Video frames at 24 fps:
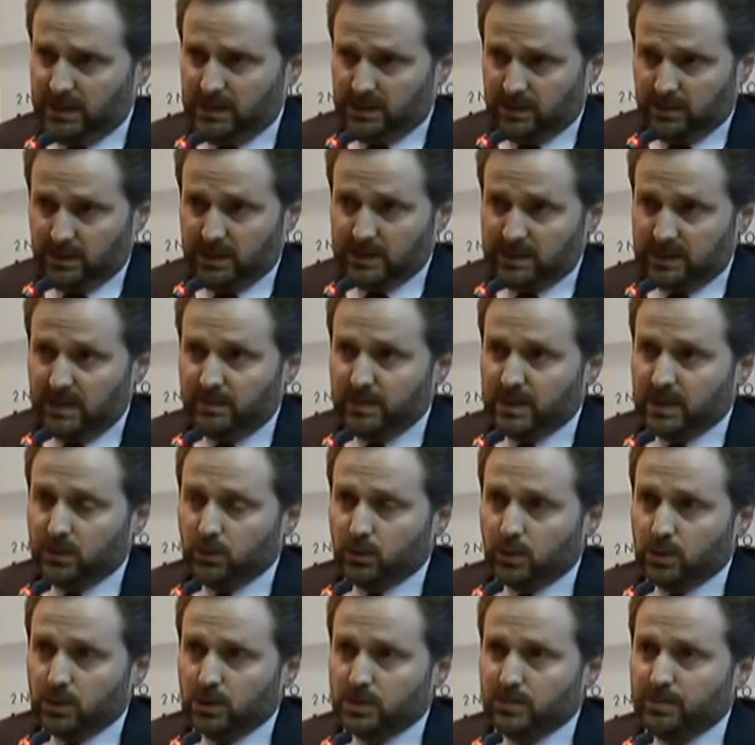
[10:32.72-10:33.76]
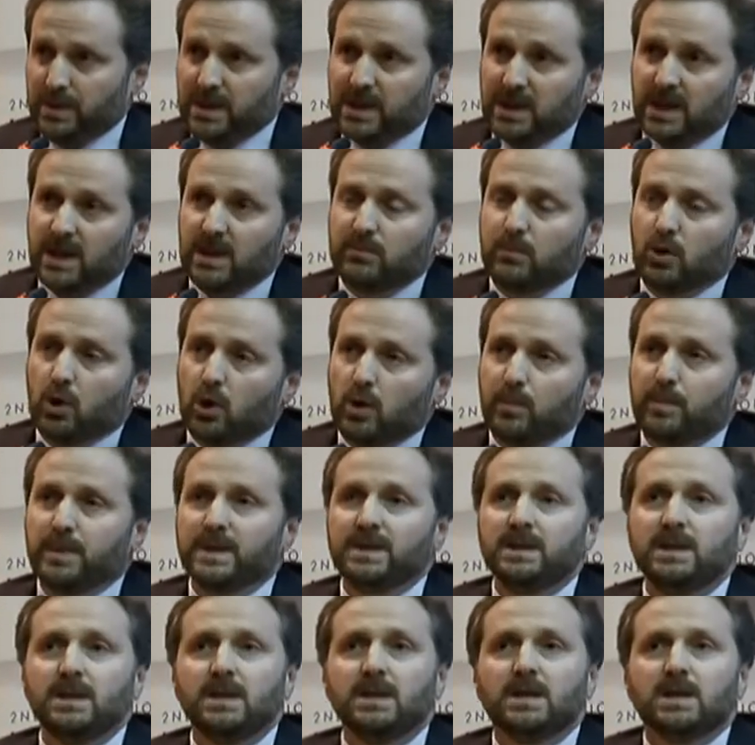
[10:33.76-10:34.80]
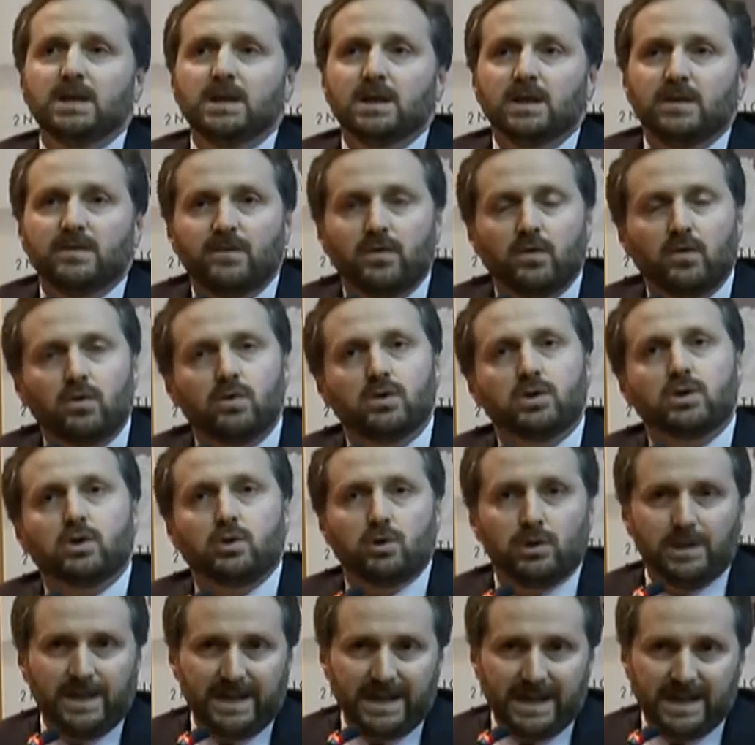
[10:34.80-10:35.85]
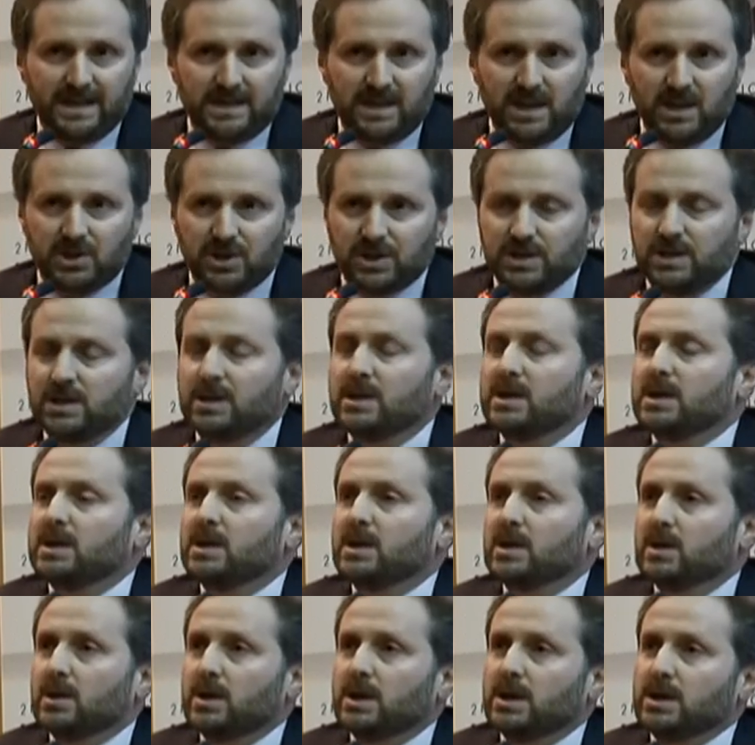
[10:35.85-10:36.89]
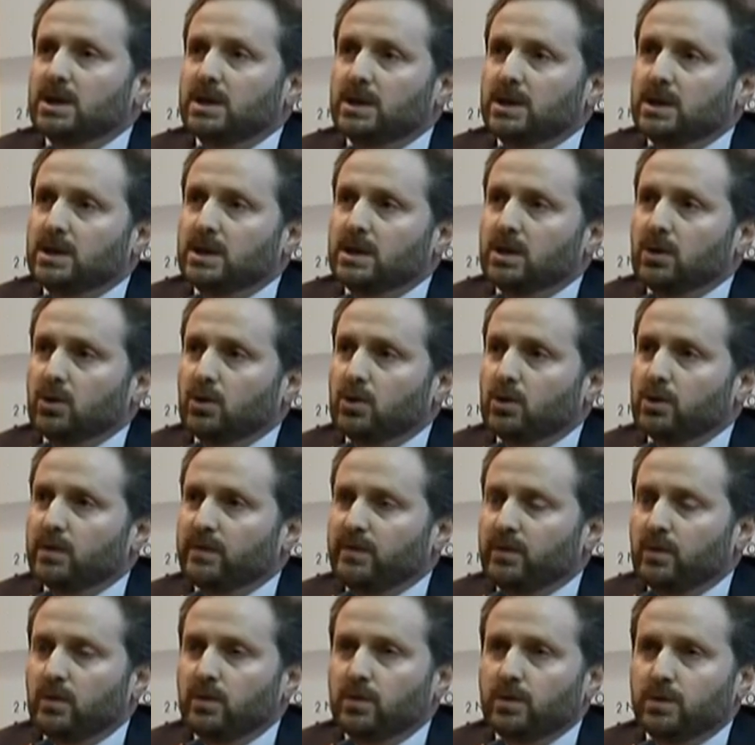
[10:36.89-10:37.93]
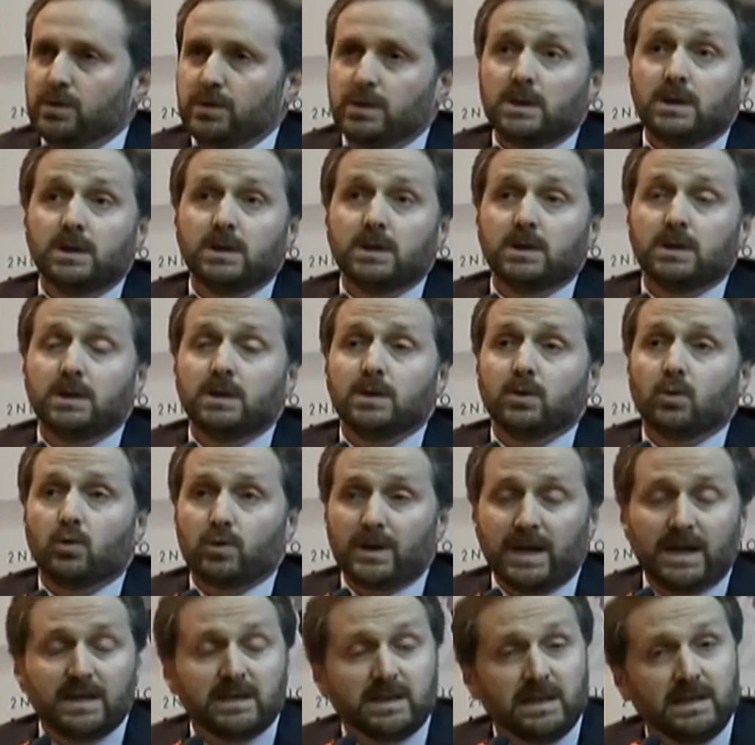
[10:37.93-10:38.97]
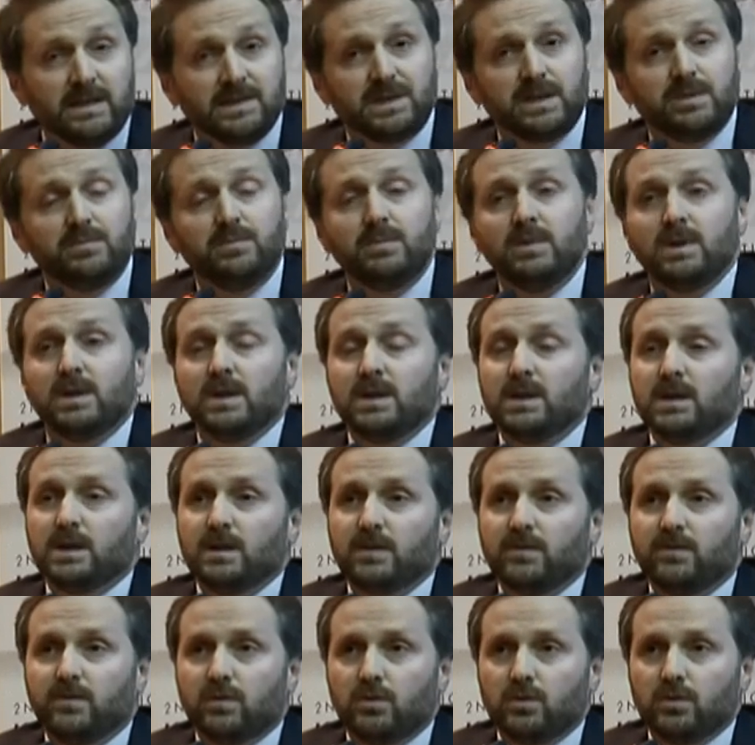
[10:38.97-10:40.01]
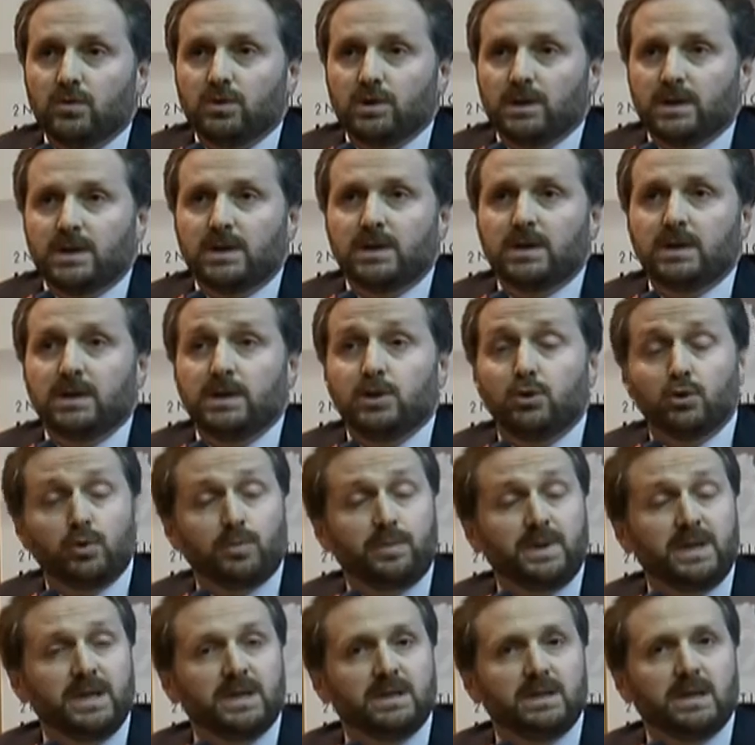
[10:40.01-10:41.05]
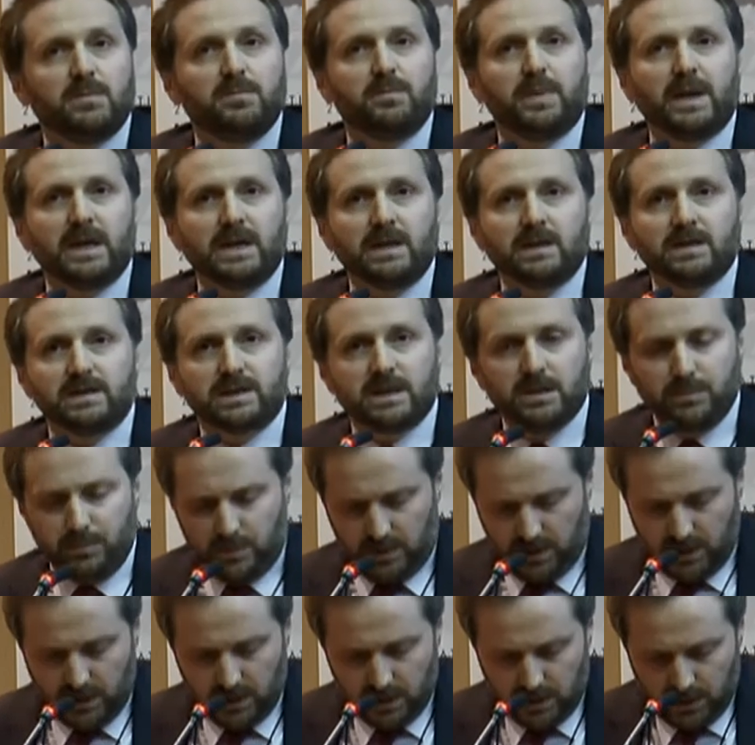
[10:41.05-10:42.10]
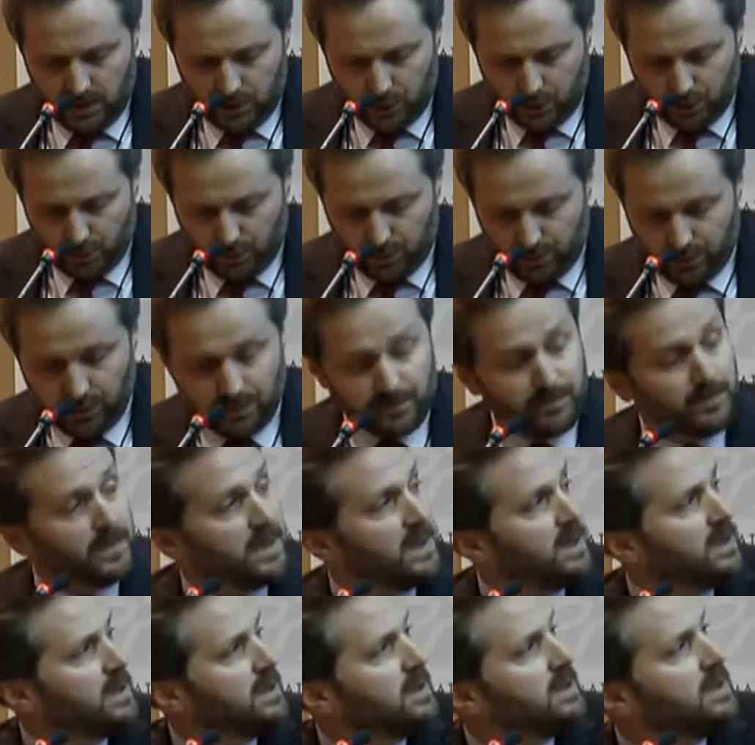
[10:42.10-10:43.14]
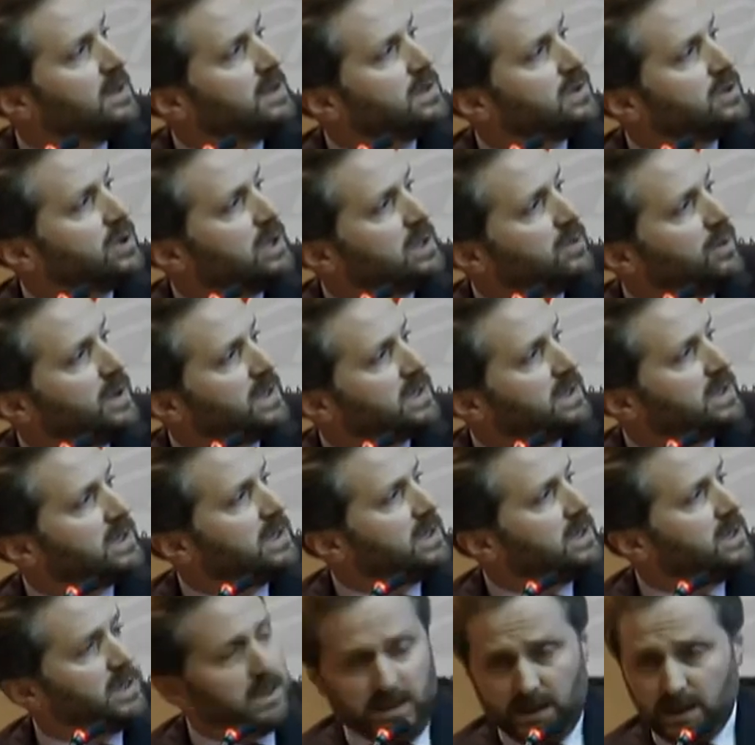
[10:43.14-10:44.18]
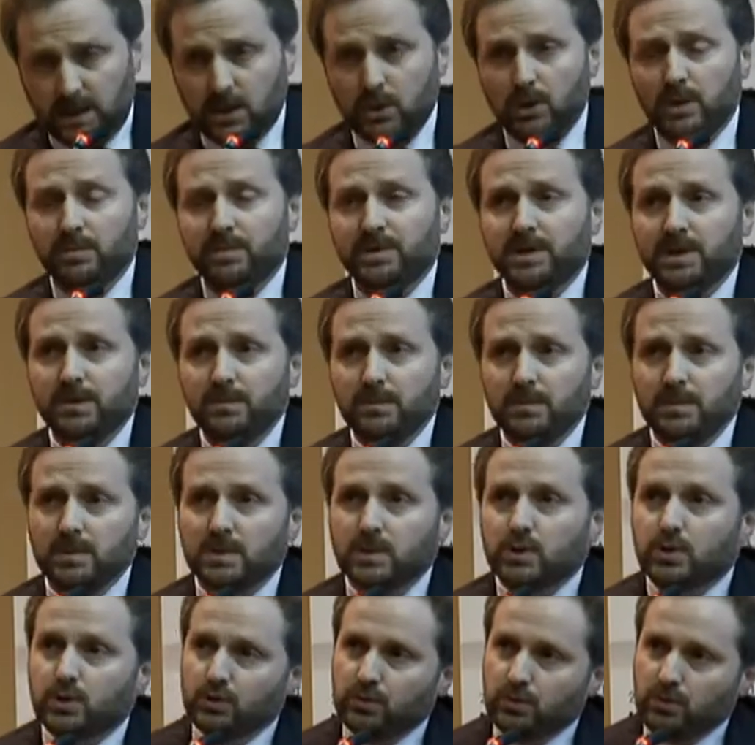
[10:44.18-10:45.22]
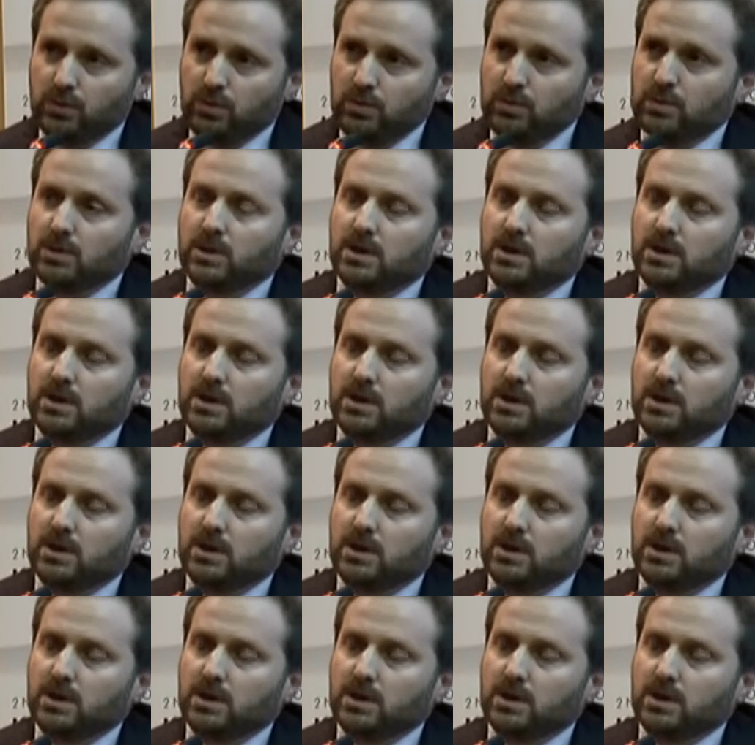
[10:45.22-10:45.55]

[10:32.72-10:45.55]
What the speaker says: Islamic world became open for colonization or for Orientalism, for European imperialism in short. So it was an equilibrium to